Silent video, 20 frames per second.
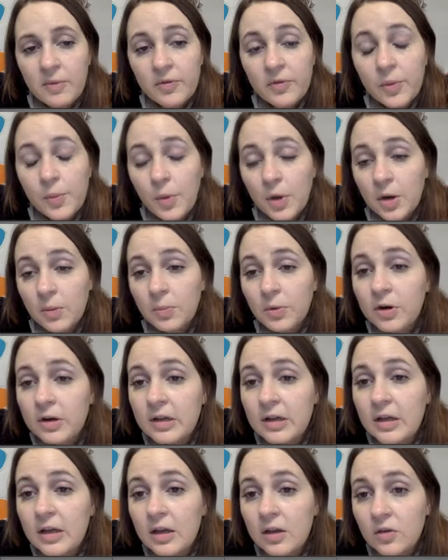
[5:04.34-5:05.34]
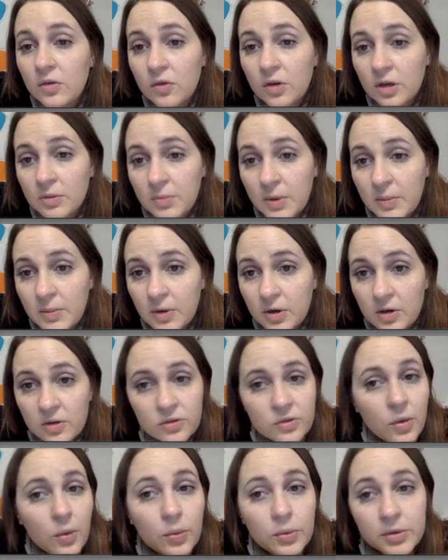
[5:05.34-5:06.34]
you want to print it and do it on paper, it's
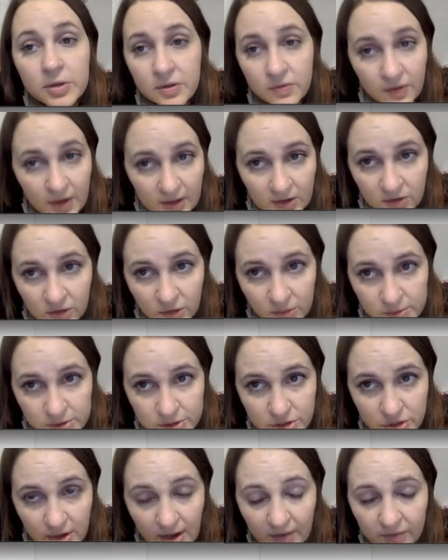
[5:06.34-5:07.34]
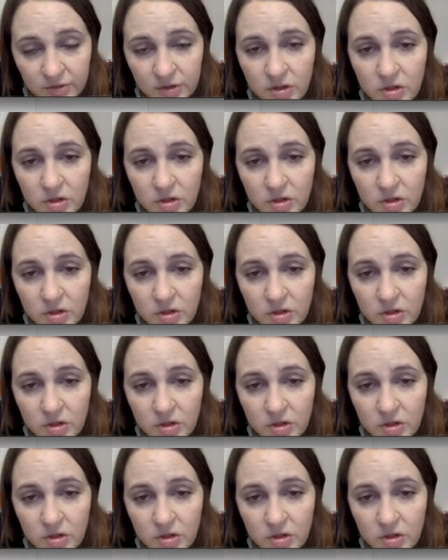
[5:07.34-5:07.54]
totally fine too, but you don't have to.